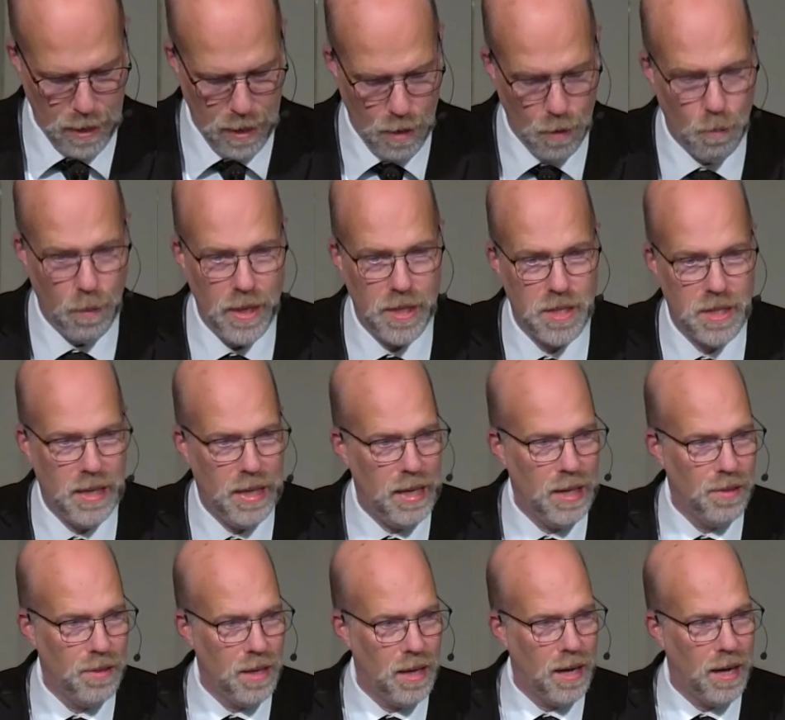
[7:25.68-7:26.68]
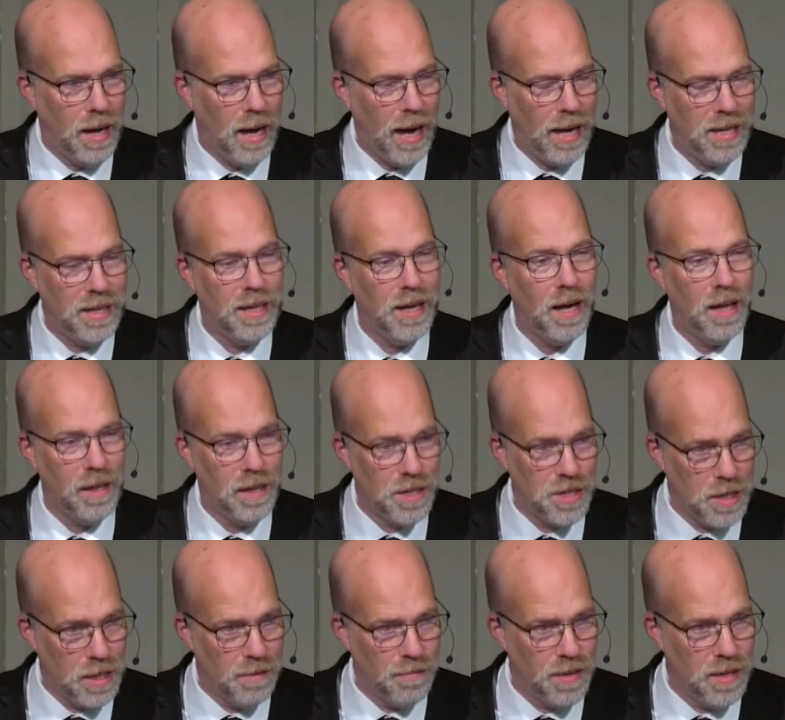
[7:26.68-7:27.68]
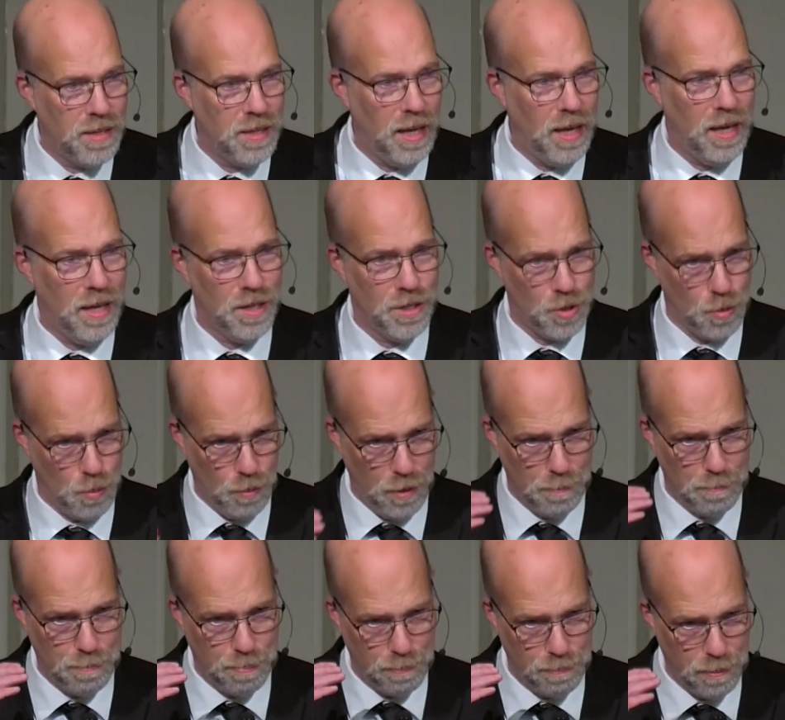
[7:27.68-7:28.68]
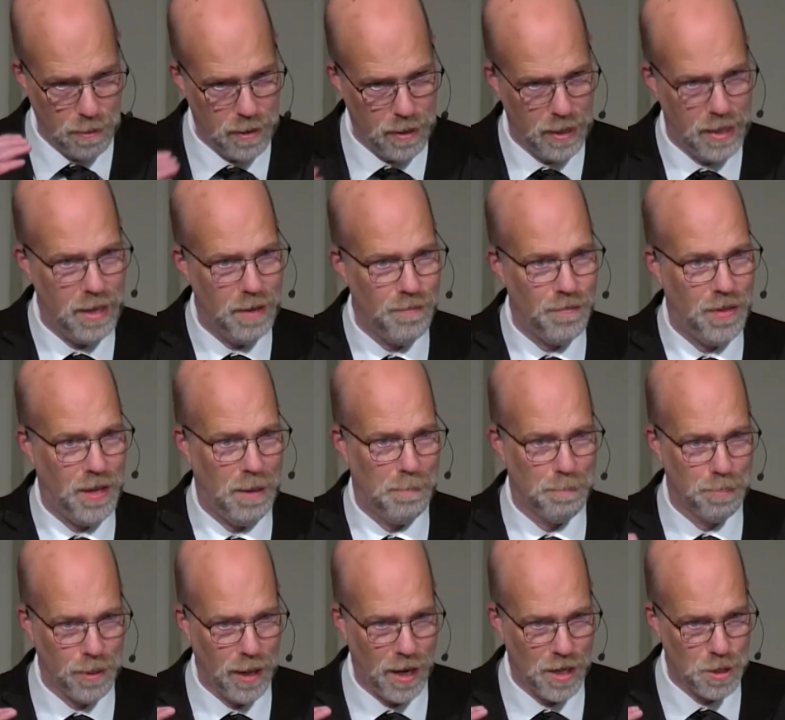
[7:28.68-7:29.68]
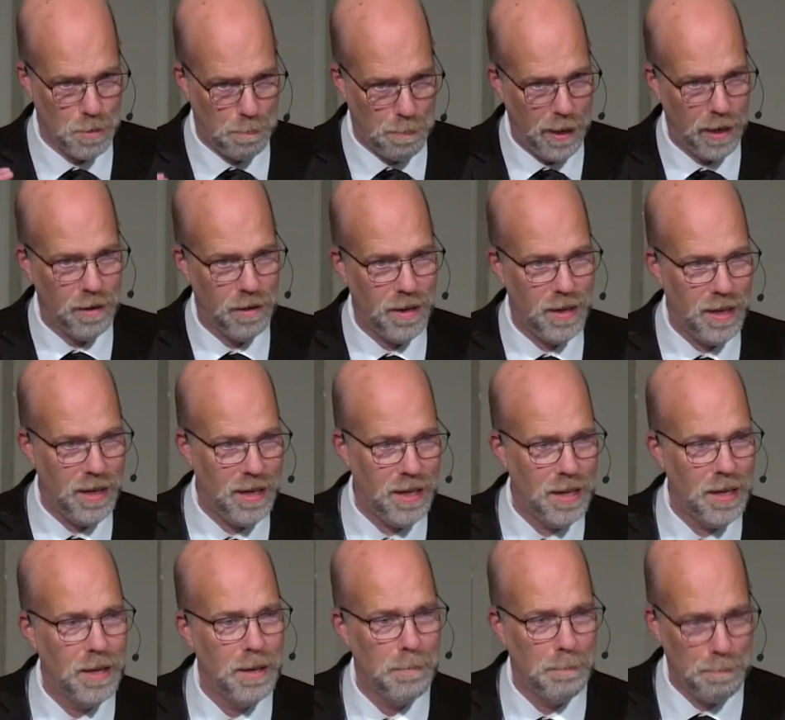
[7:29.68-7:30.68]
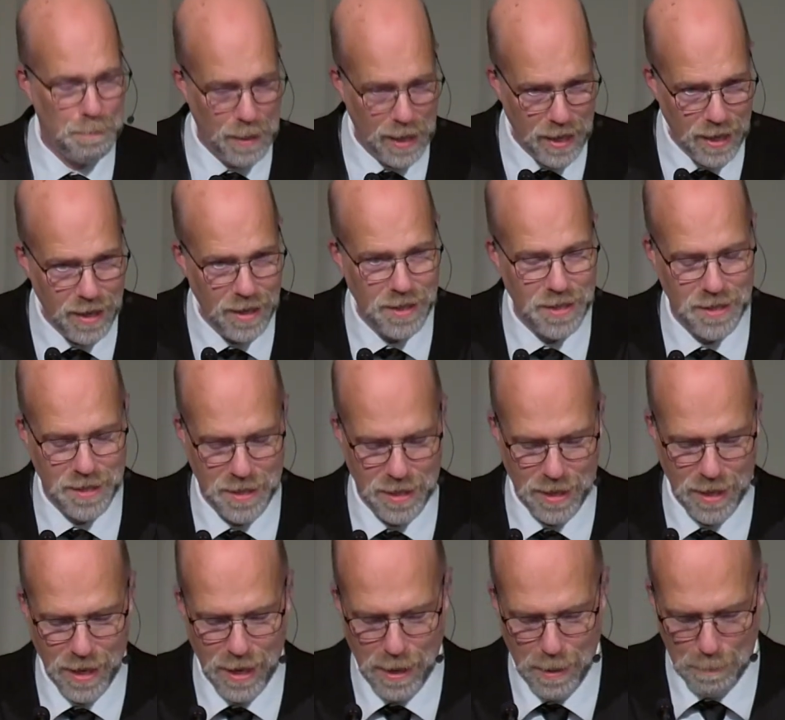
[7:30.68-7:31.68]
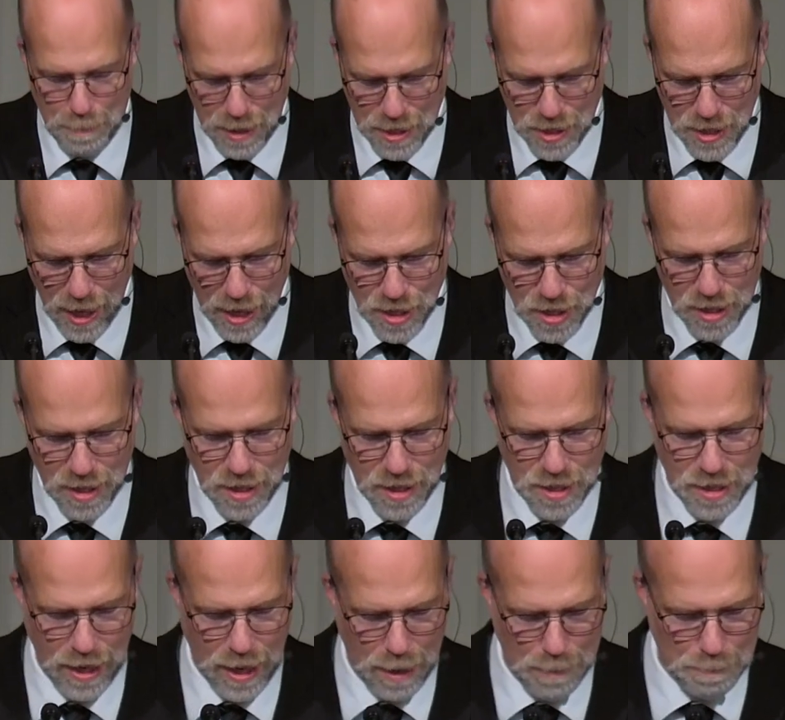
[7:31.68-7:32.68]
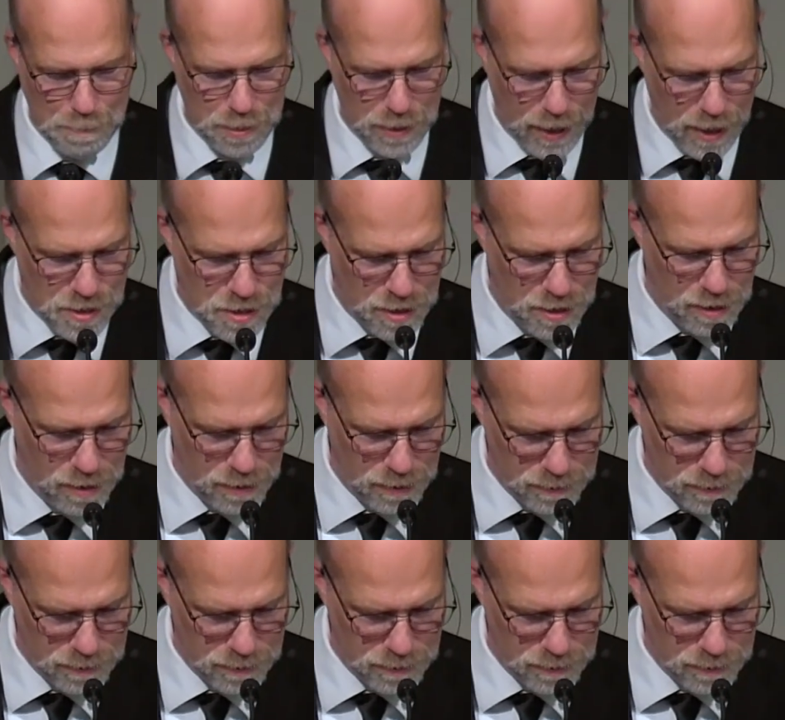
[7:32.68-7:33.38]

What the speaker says: which in the ideology of the days would give them prosperity, peace, possessions, and pleasure.